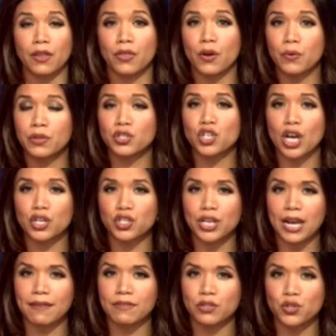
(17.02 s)
Now, though the judge
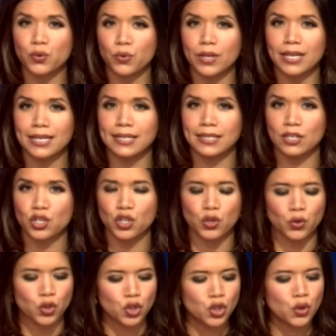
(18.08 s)
gave the jury an
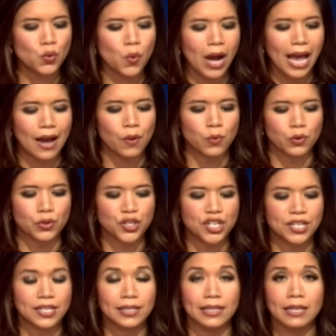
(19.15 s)
additional 2 hours
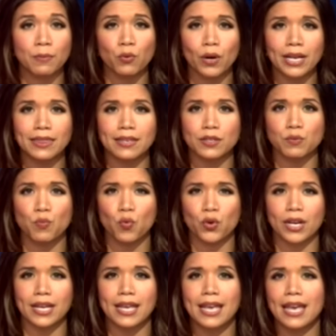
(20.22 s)
to deliberate this
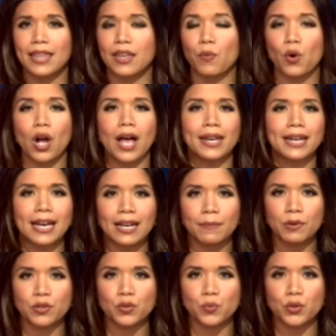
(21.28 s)
morning, they were
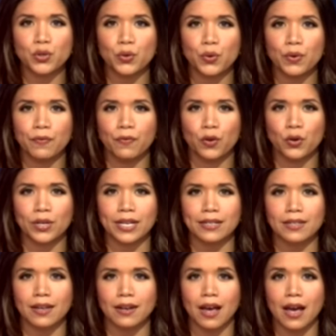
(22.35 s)
unable to return a
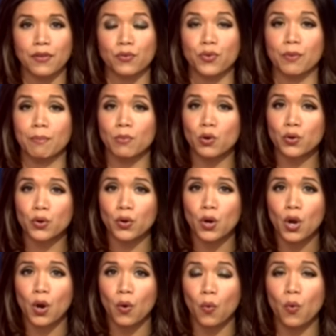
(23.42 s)
verdict on either the murder
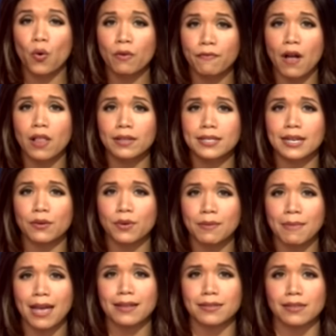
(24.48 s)
or voluntary
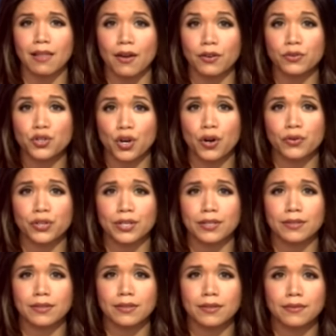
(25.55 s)
manslaughter
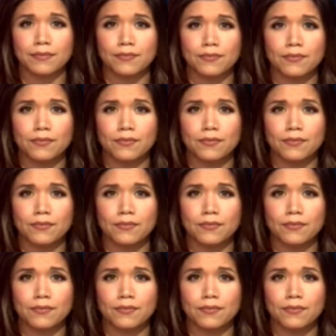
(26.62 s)
charges.